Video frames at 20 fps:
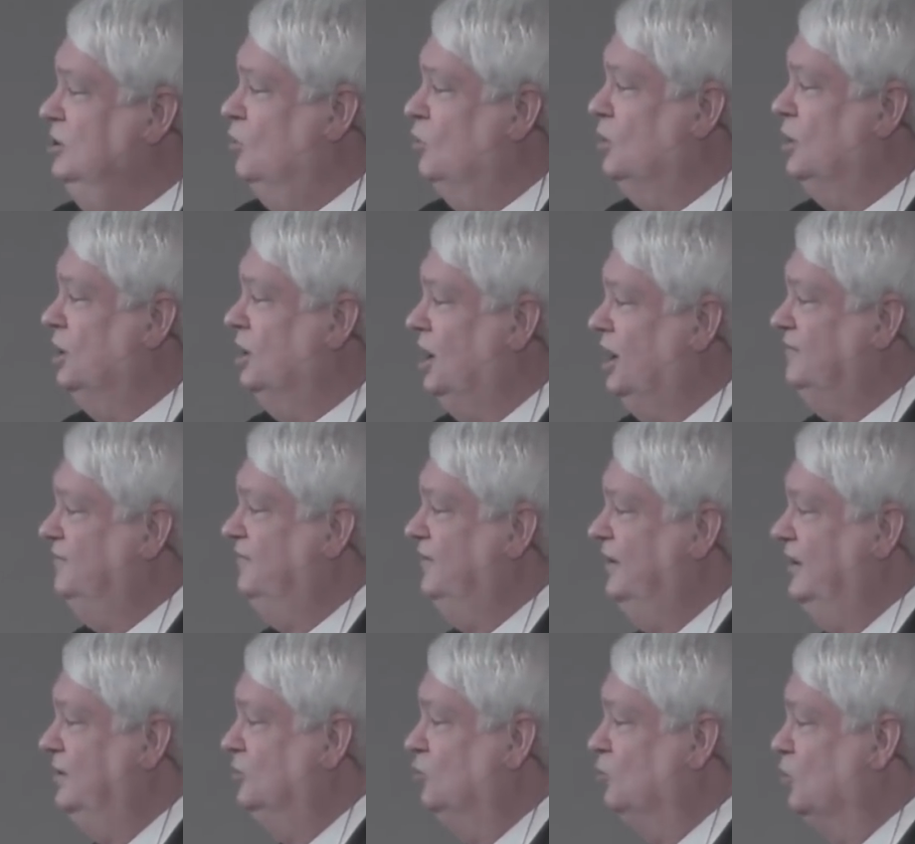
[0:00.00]
were not
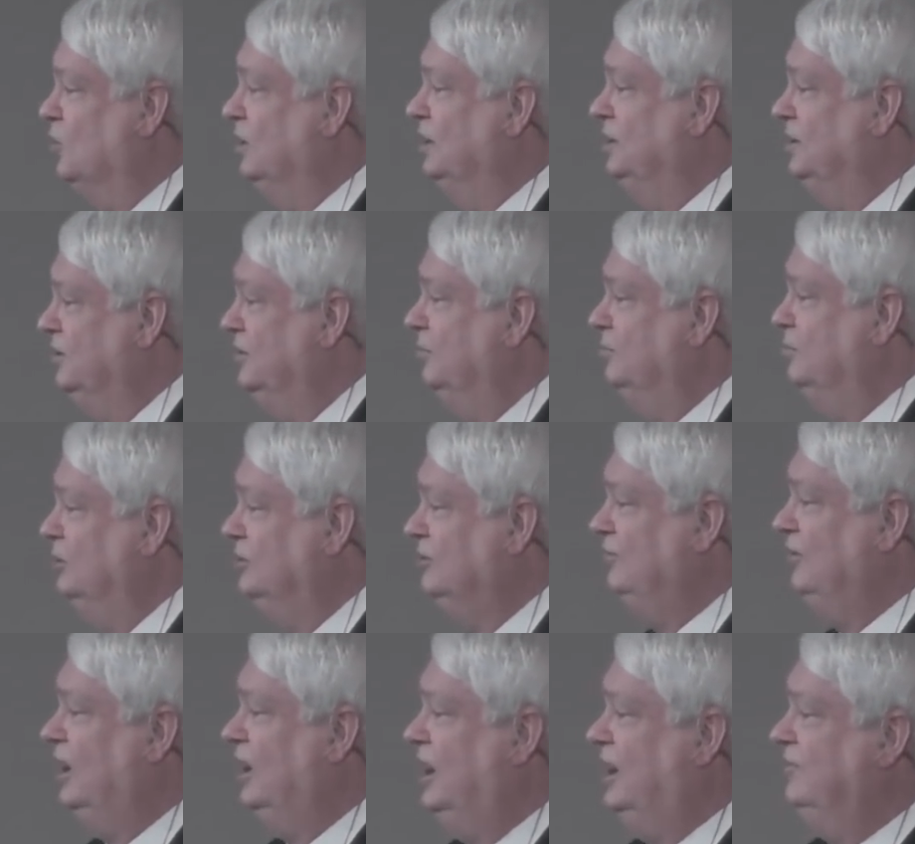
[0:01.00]
found written in the book
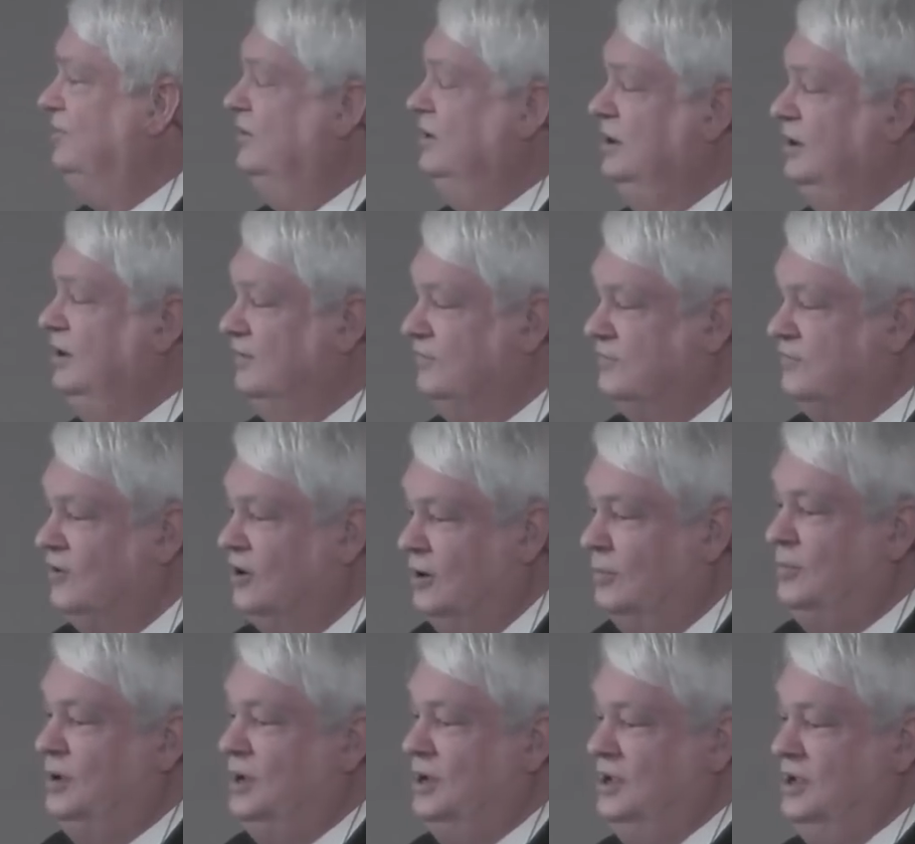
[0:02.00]
of life
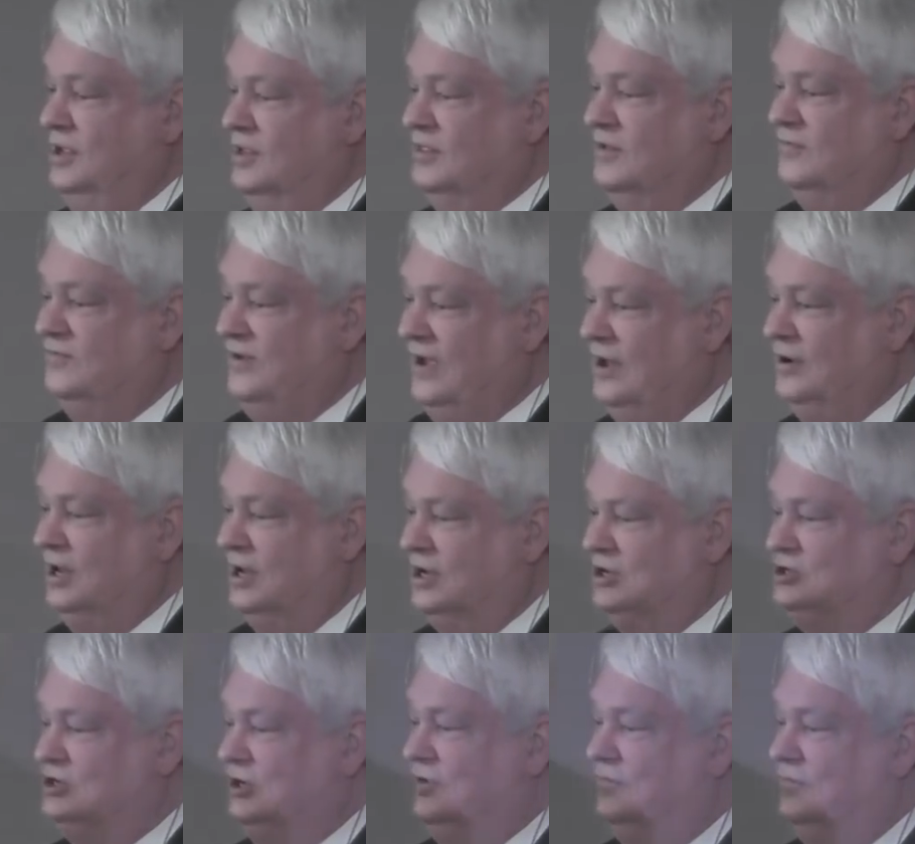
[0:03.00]
from the foundation of